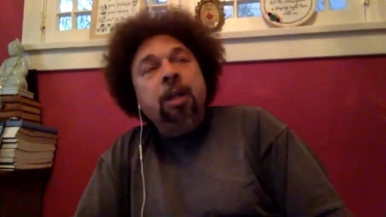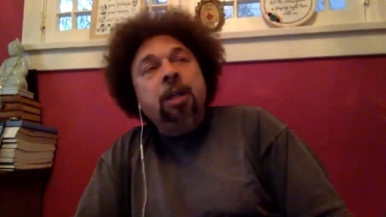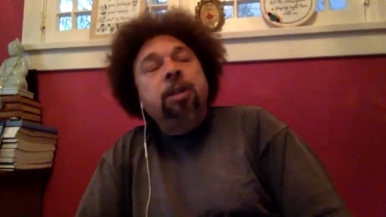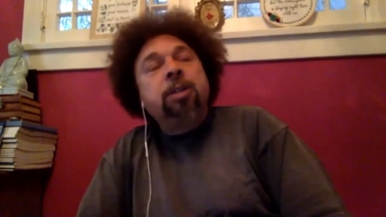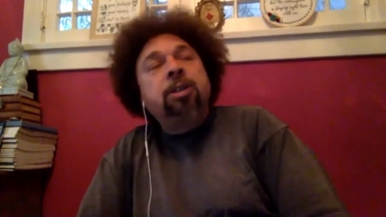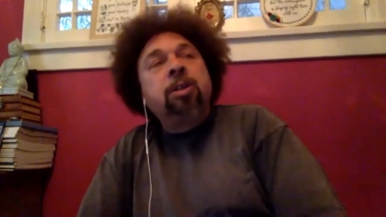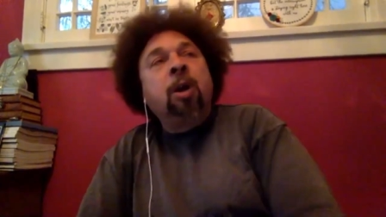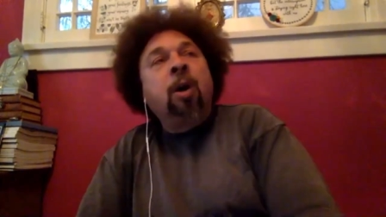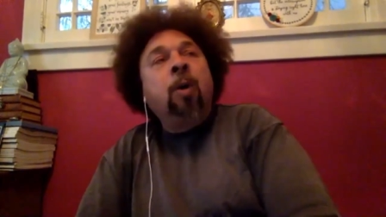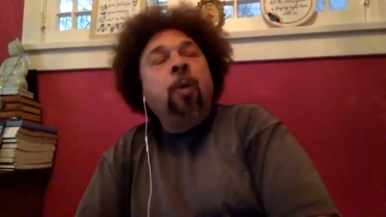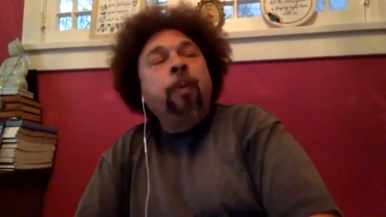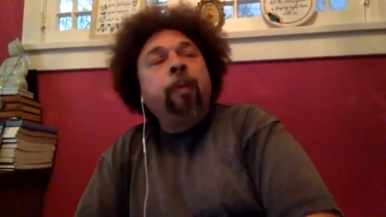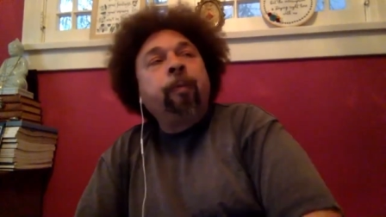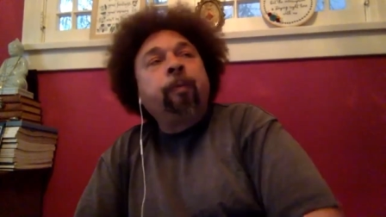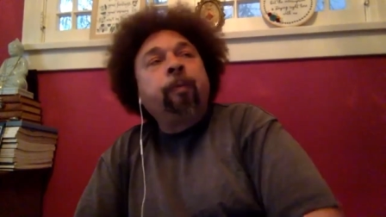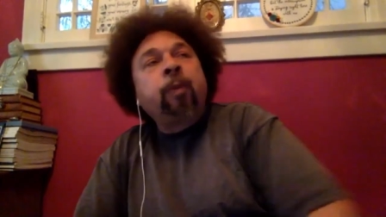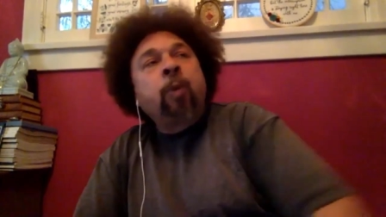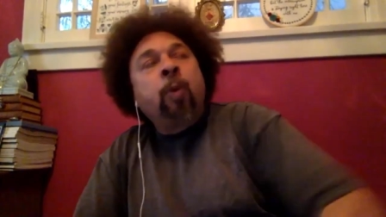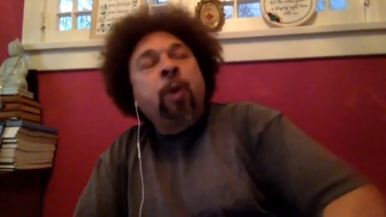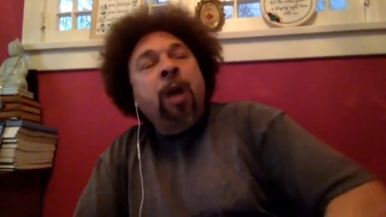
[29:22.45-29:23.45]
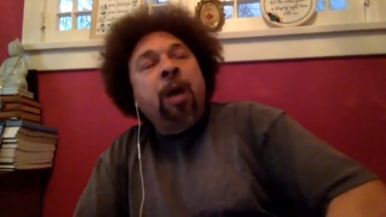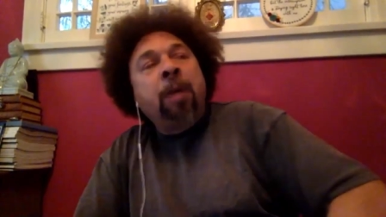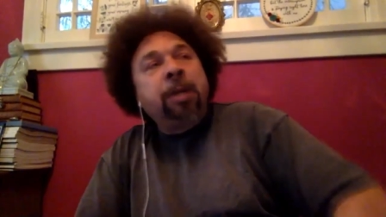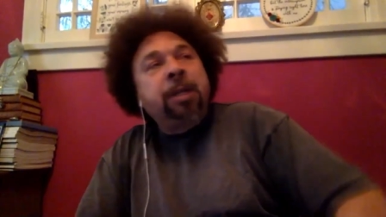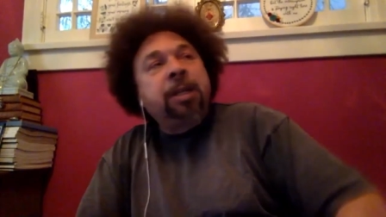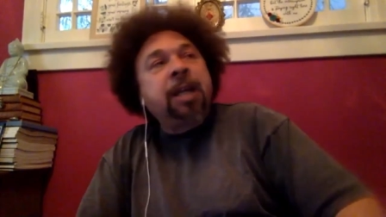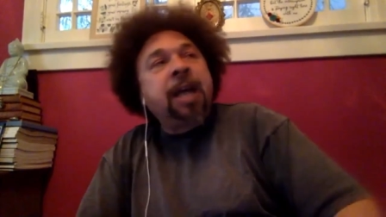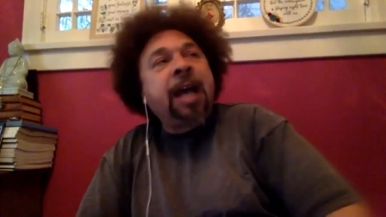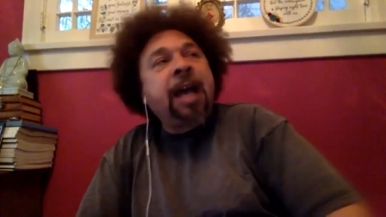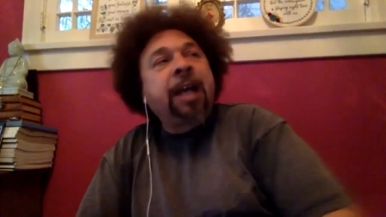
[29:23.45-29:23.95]
So when I'm
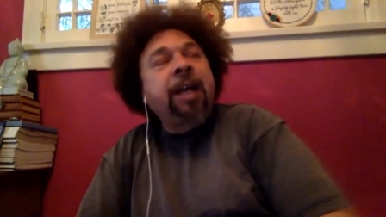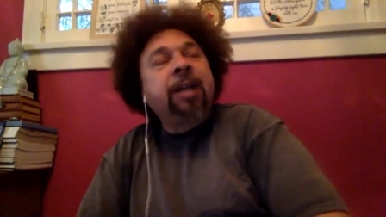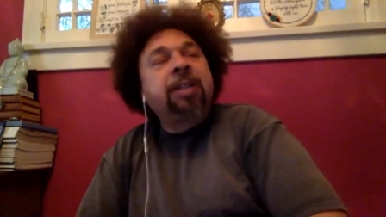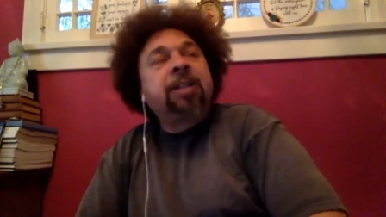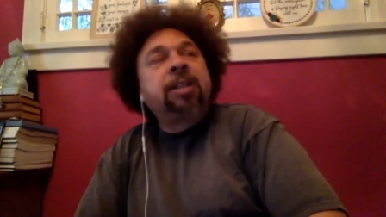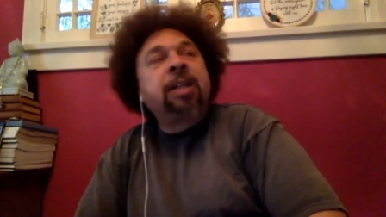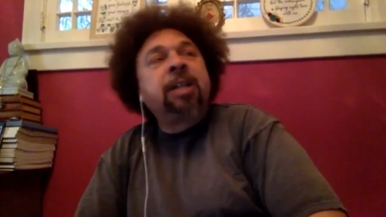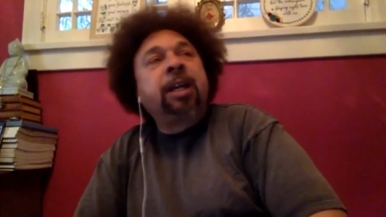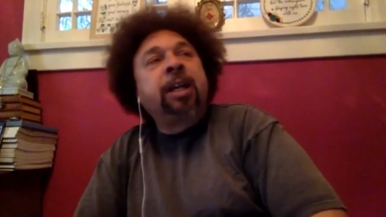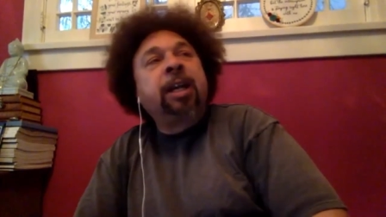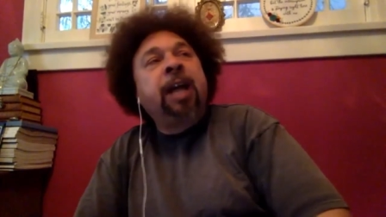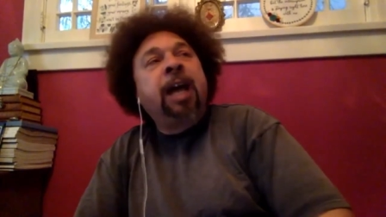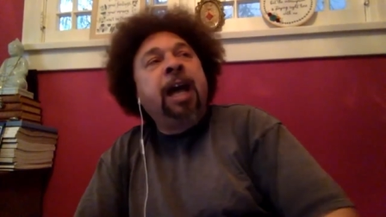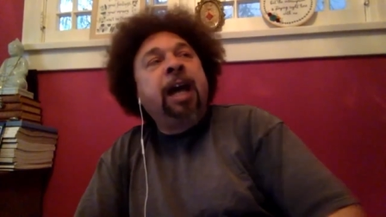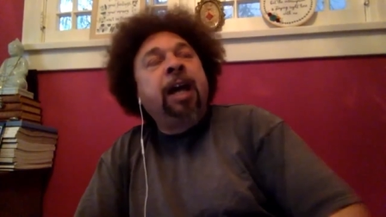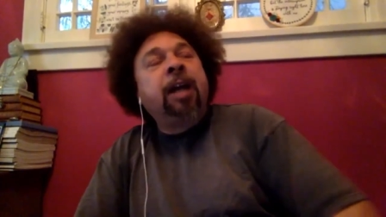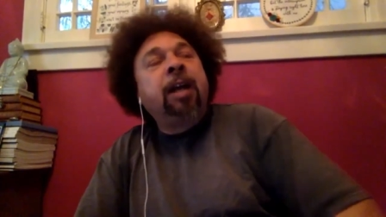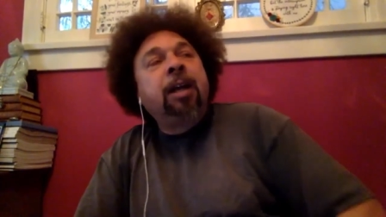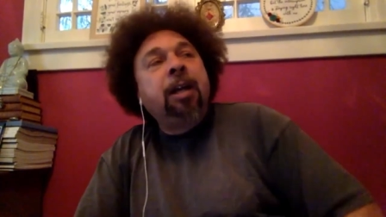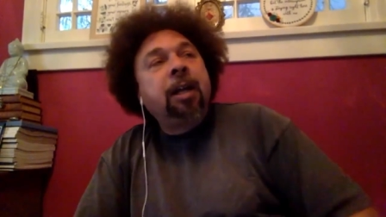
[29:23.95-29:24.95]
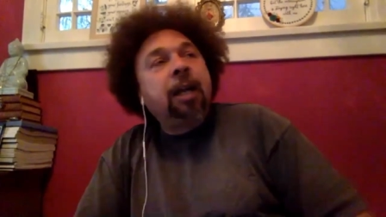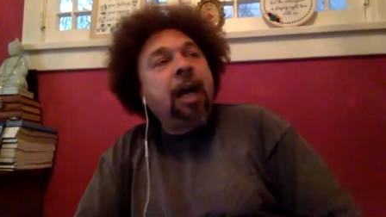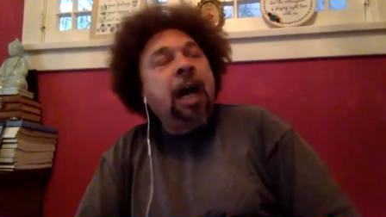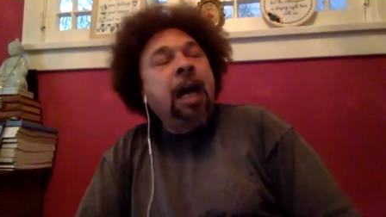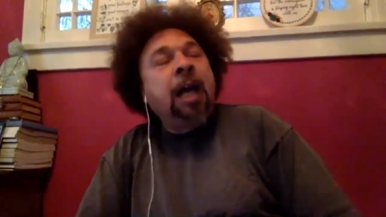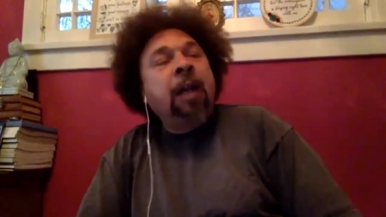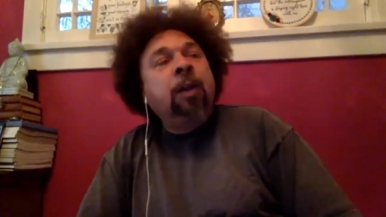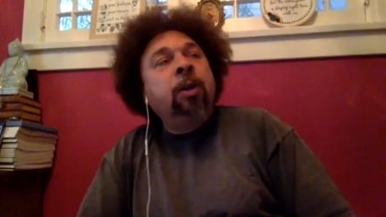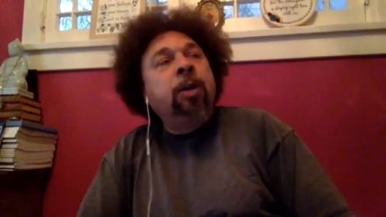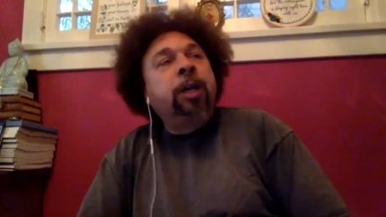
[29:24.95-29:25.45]
attacking a second act,
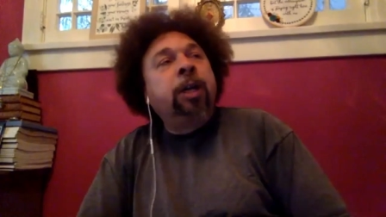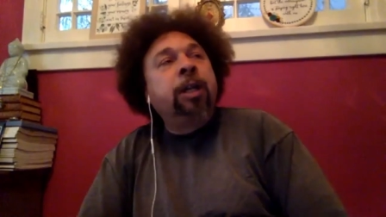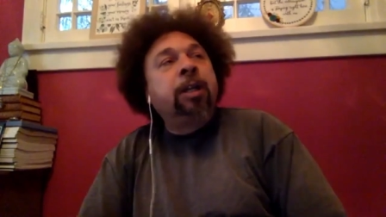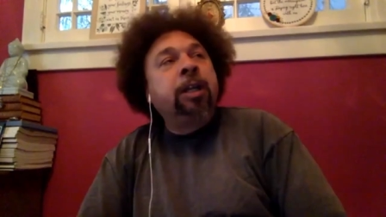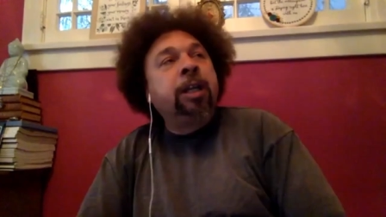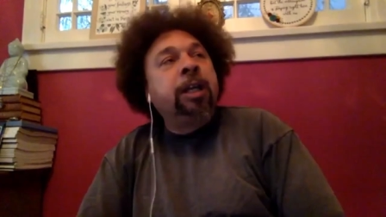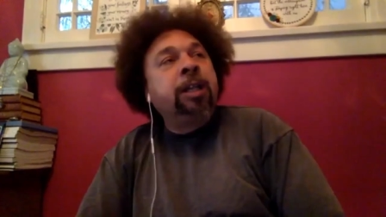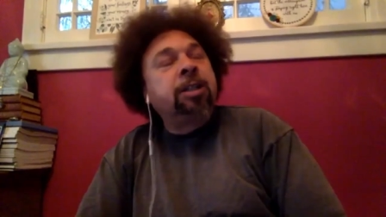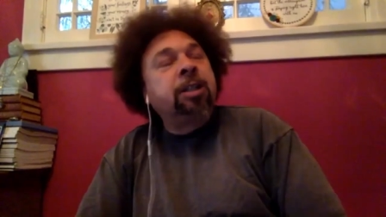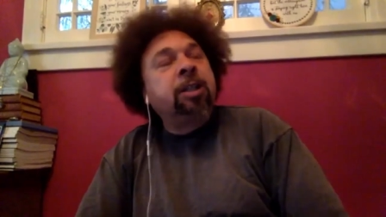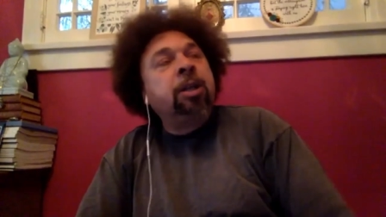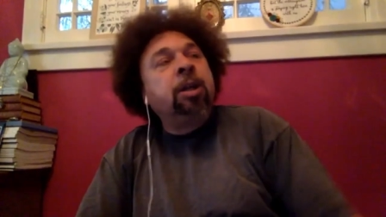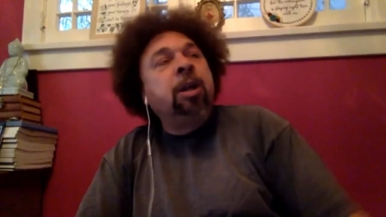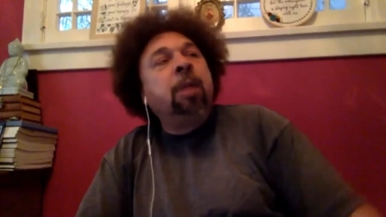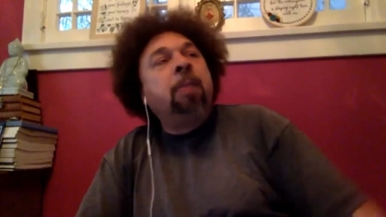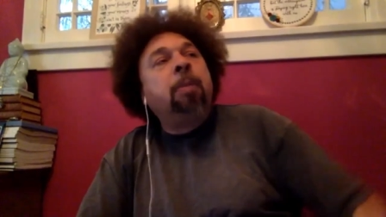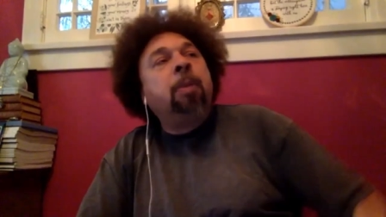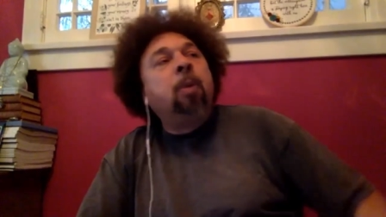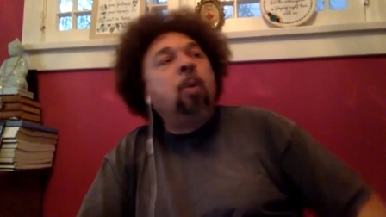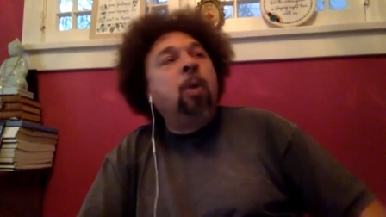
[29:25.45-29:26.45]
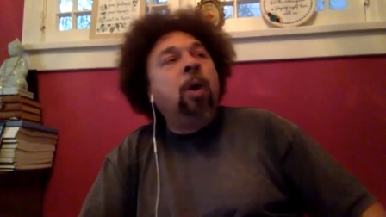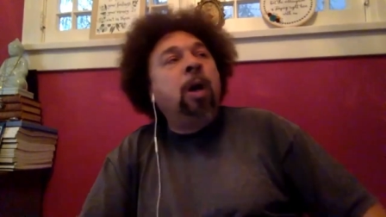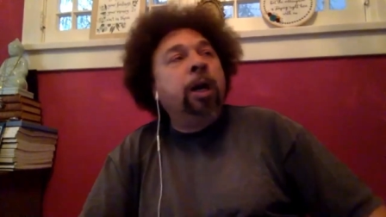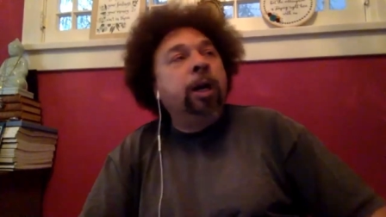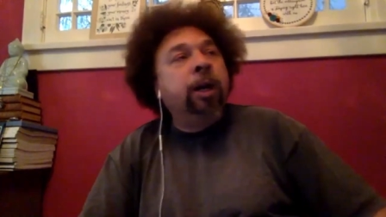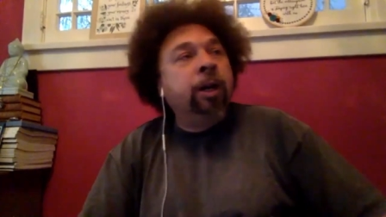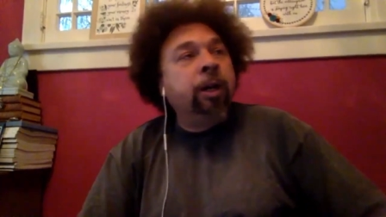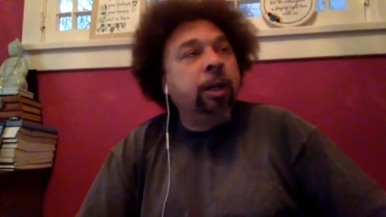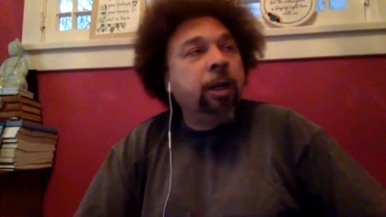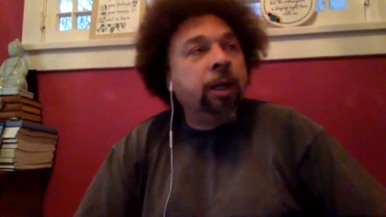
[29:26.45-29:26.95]
I look at this. Number
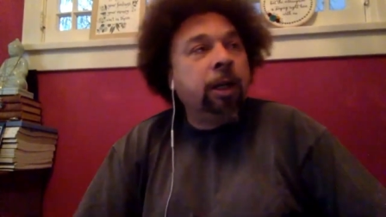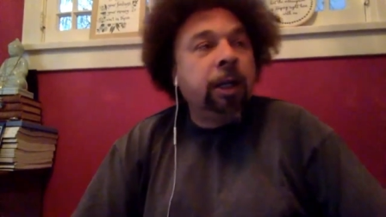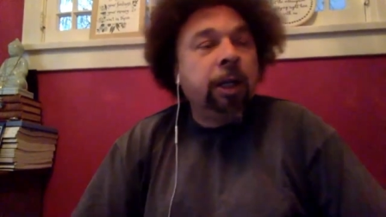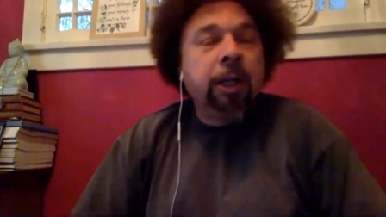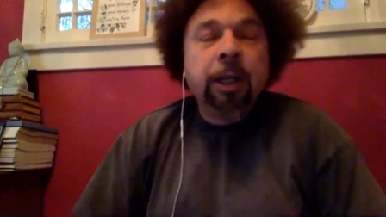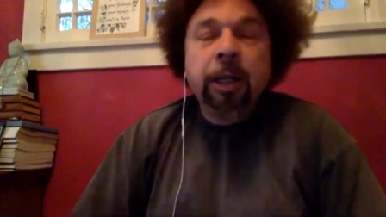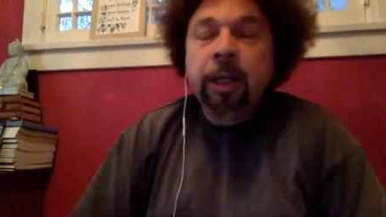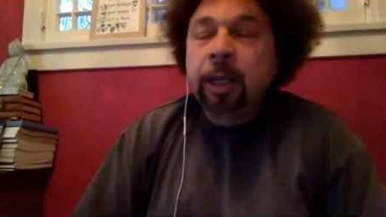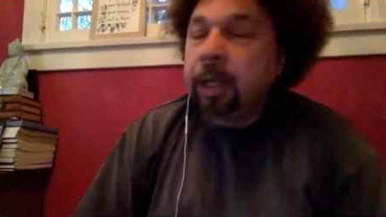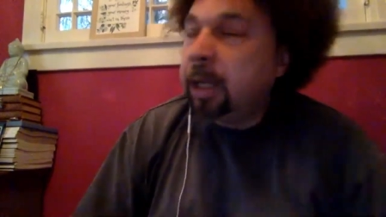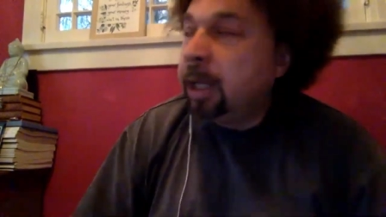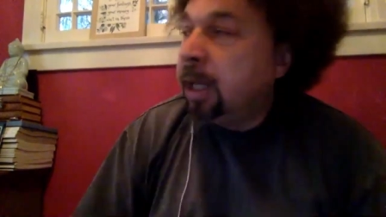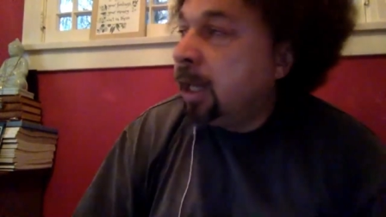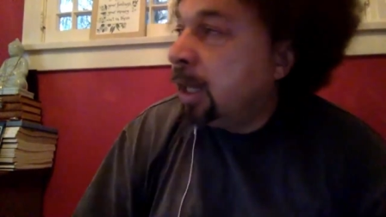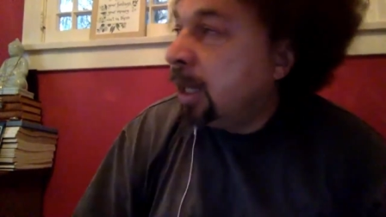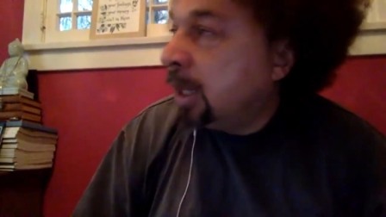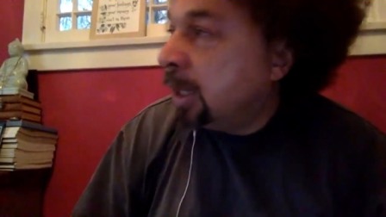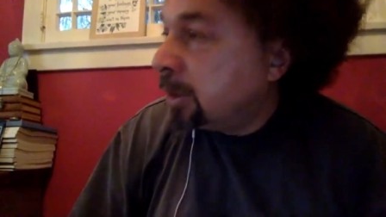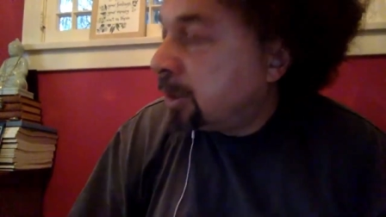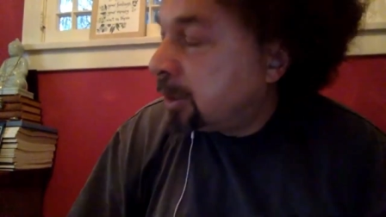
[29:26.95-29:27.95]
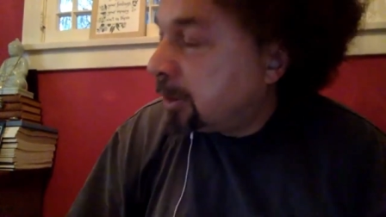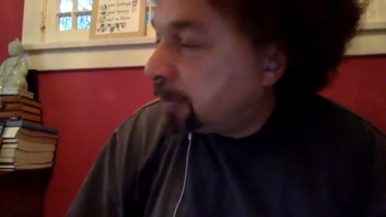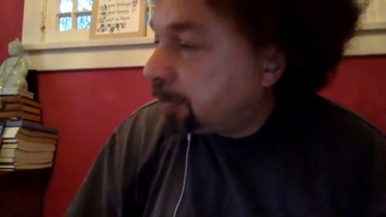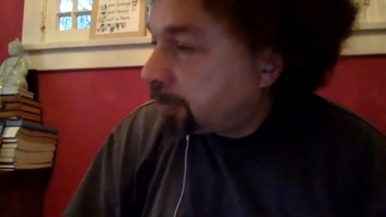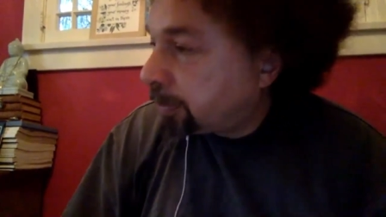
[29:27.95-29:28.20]
one is